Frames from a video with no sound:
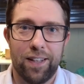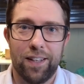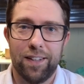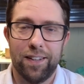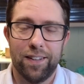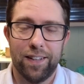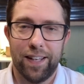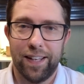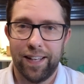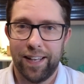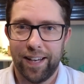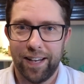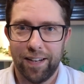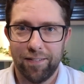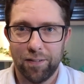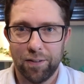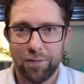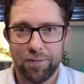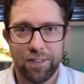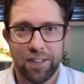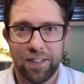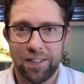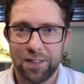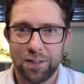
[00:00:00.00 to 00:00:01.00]
and they have
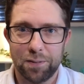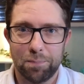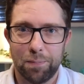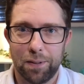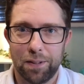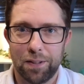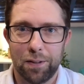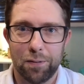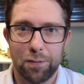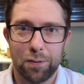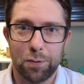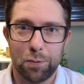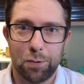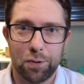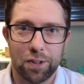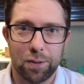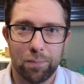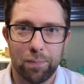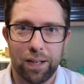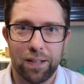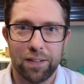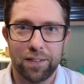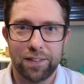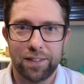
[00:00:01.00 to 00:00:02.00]
affairs but don't talk
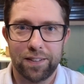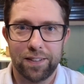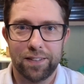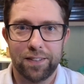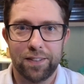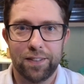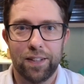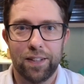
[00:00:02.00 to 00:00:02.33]
about it.